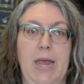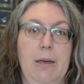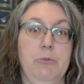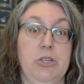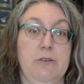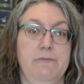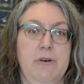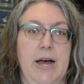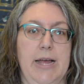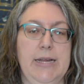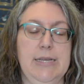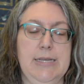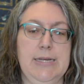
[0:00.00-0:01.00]
able to
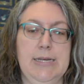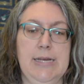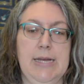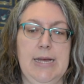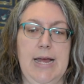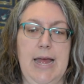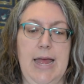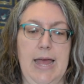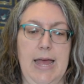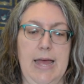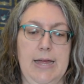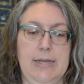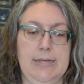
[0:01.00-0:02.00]
find.
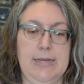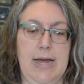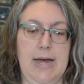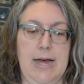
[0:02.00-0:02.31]
And